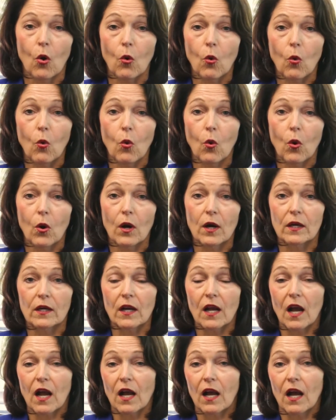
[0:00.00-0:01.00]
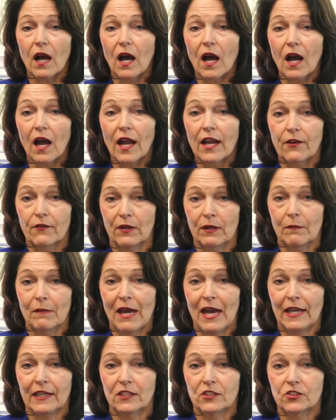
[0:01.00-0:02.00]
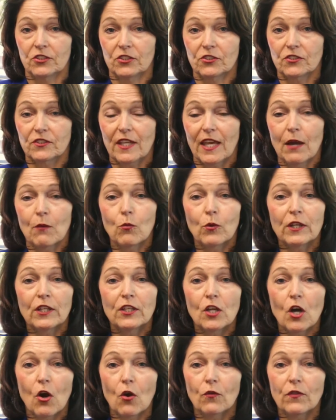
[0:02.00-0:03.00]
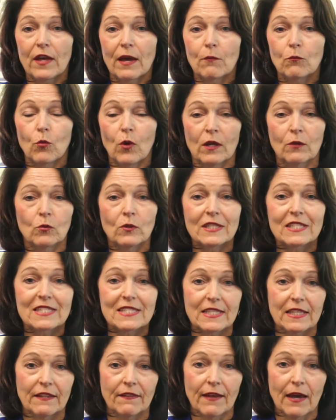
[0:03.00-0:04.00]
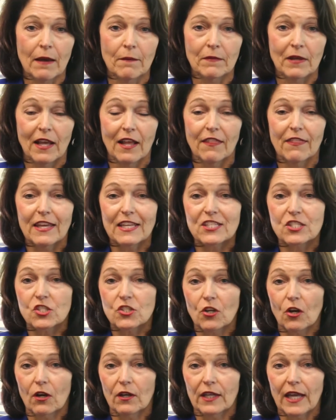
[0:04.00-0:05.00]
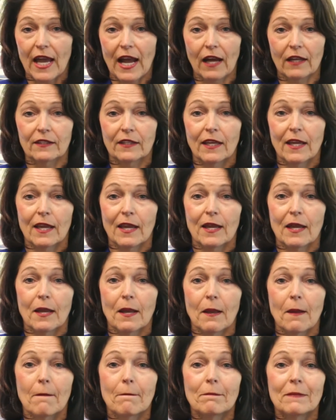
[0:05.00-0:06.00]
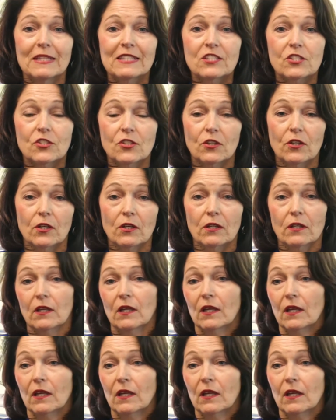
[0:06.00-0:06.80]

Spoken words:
or hiring managers. And we know them when we see them. They start out, Mr.